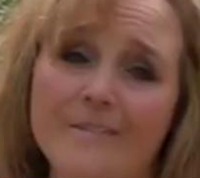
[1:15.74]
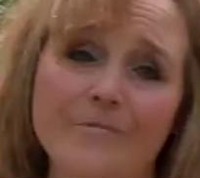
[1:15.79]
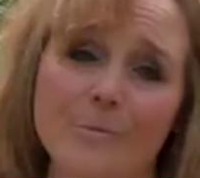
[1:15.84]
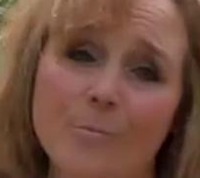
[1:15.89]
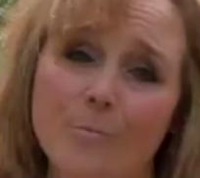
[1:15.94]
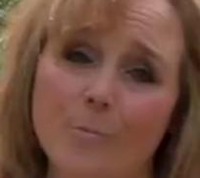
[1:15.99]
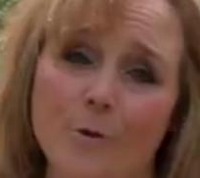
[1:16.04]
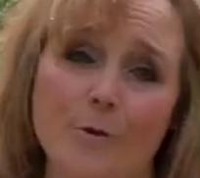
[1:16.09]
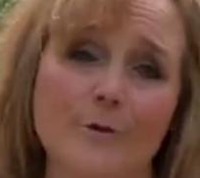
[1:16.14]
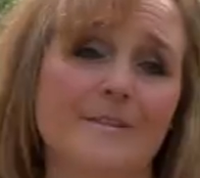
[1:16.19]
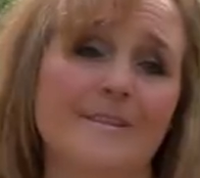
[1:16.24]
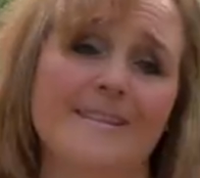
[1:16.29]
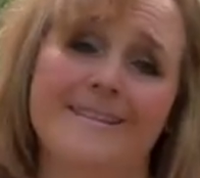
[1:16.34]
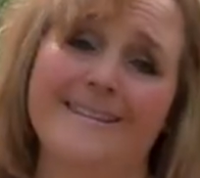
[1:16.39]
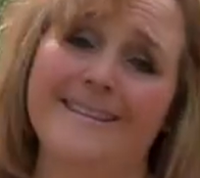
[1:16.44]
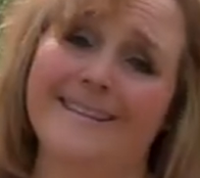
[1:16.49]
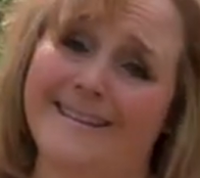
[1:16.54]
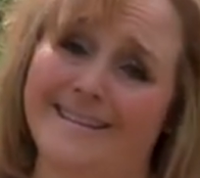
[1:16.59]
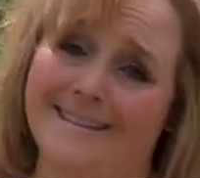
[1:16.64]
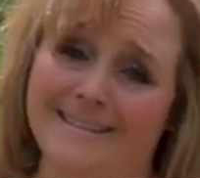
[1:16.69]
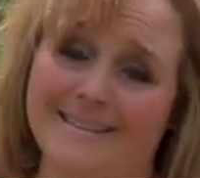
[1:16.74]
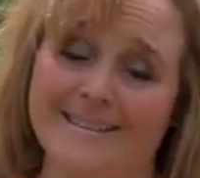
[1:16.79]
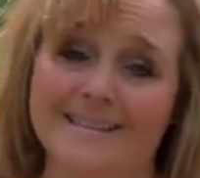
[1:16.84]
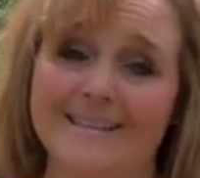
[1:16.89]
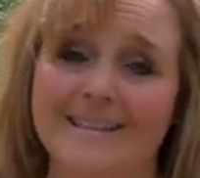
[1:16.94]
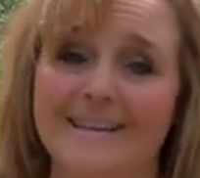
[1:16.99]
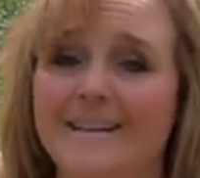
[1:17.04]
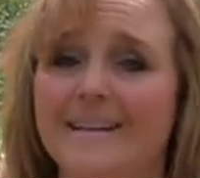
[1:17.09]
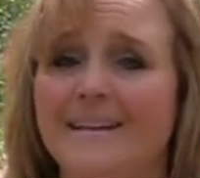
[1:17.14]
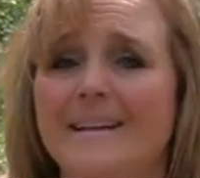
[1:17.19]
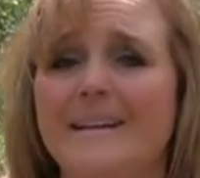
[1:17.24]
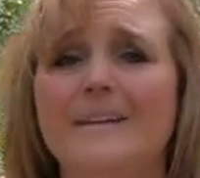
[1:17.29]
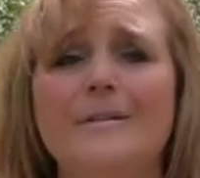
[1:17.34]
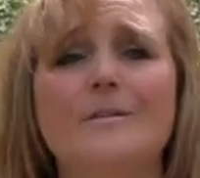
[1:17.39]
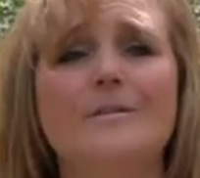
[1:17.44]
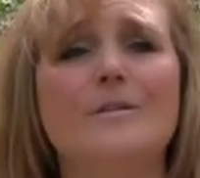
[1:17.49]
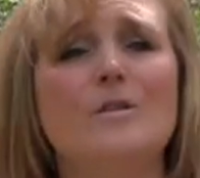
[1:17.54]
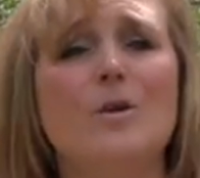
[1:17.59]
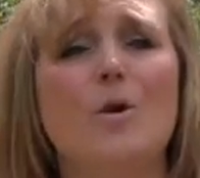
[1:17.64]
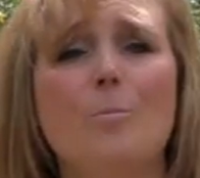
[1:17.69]
from work to this. It
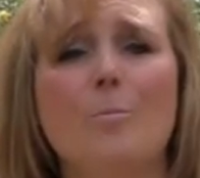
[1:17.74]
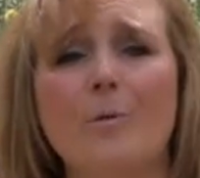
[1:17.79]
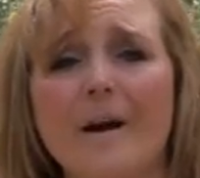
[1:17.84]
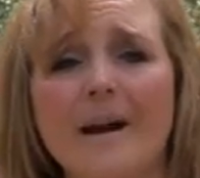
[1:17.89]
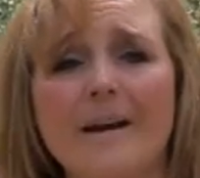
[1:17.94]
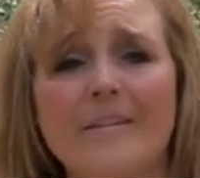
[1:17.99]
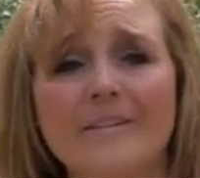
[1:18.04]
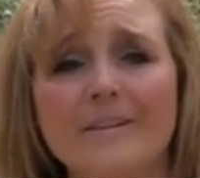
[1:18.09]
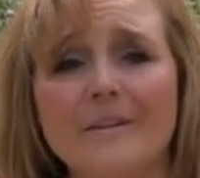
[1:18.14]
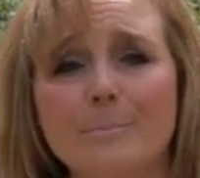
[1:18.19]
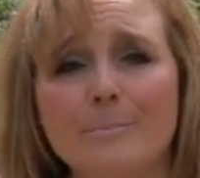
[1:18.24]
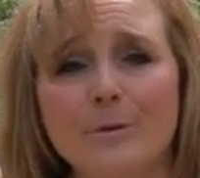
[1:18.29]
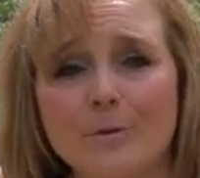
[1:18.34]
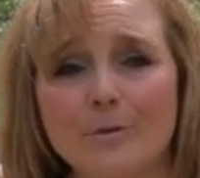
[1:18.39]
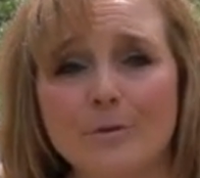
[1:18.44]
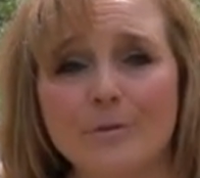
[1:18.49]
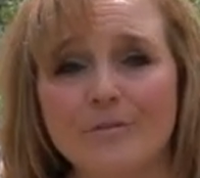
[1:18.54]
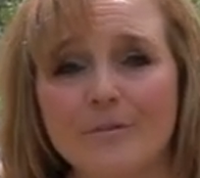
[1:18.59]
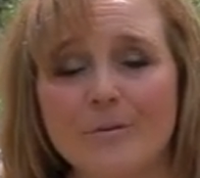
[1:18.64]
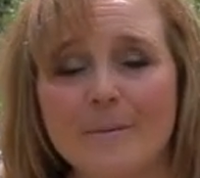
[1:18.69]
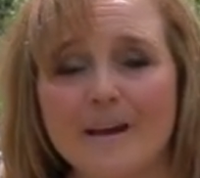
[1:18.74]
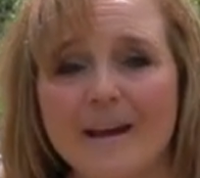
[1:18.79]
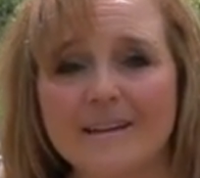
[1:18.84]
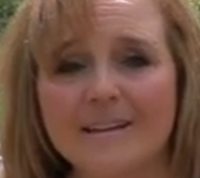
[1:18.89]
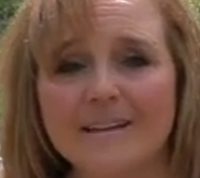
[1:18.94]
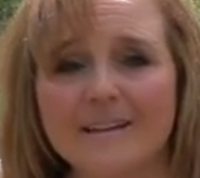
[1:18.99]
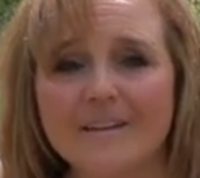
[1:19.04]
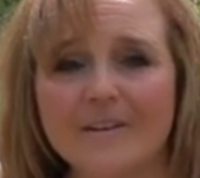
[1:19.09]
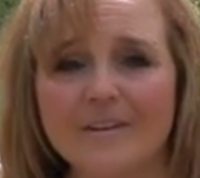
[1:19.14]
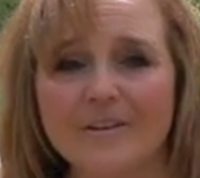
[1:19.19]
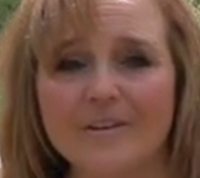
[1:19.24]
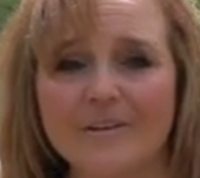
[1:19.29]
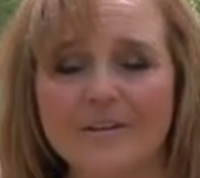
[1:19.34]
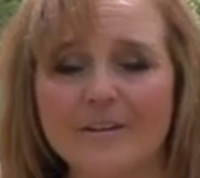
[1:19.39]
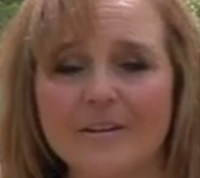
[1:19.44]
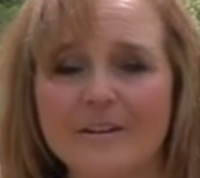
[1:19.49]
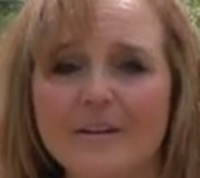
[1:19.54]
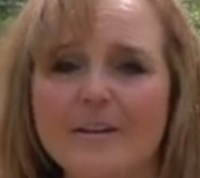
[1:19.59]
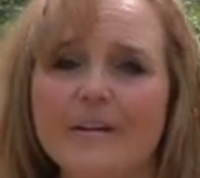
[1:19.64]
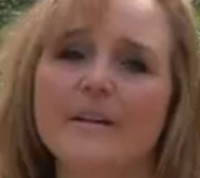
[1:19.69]
is so private and beautiful back here.
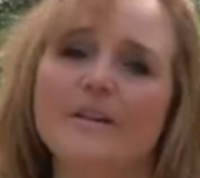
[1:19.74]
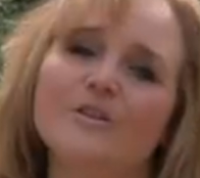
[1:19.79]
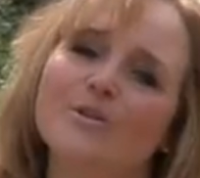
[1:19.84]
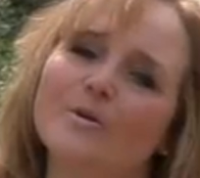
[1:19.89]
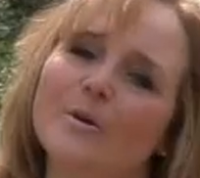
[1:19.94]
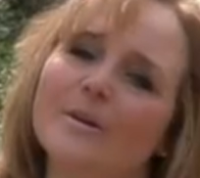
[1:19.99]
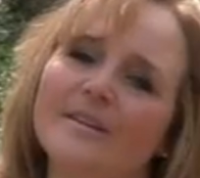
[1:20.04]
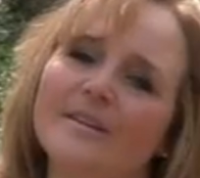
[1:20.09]
Enjoy